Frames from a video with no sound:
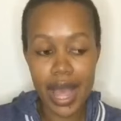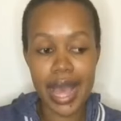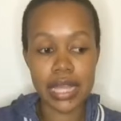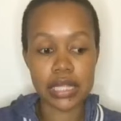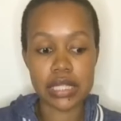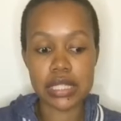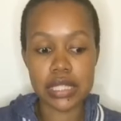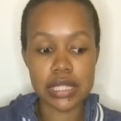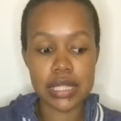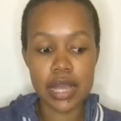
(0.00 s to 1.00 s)
I need
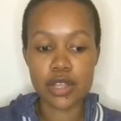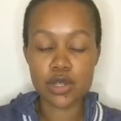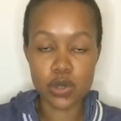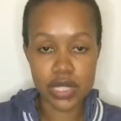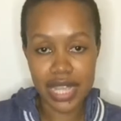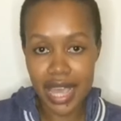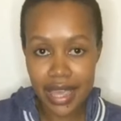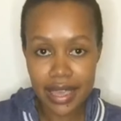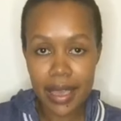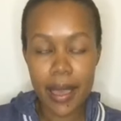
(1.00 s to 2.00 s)
it
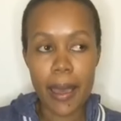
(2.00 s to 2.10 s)
today.